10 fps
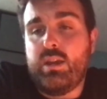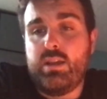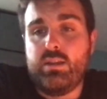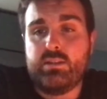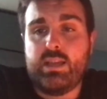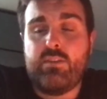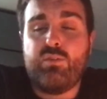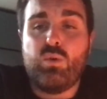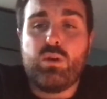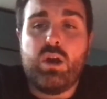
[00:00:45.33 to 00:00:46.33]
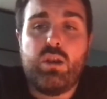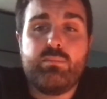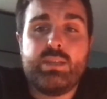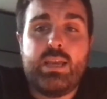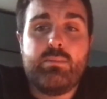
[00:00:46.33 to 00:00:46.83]
is a
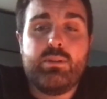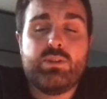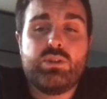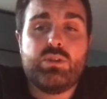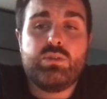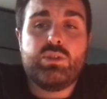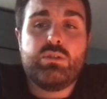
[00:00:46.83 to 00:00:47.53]
4-column table that shows